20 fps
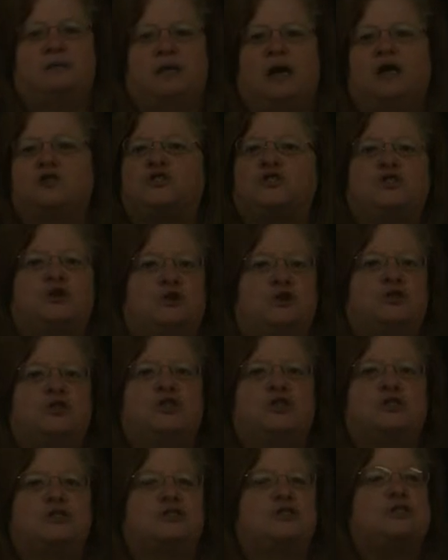
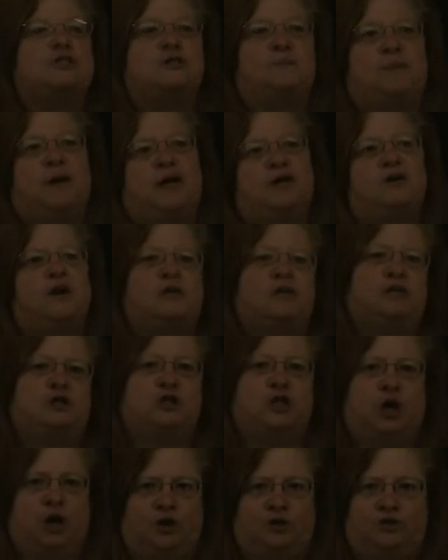assertions that depend on each
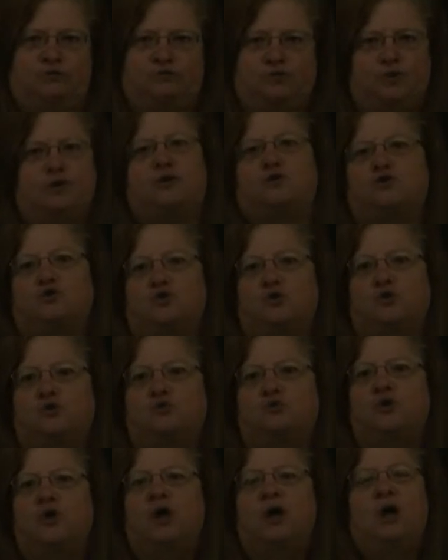other for their
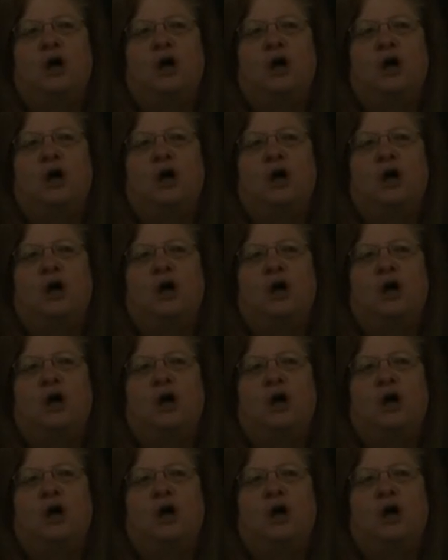truth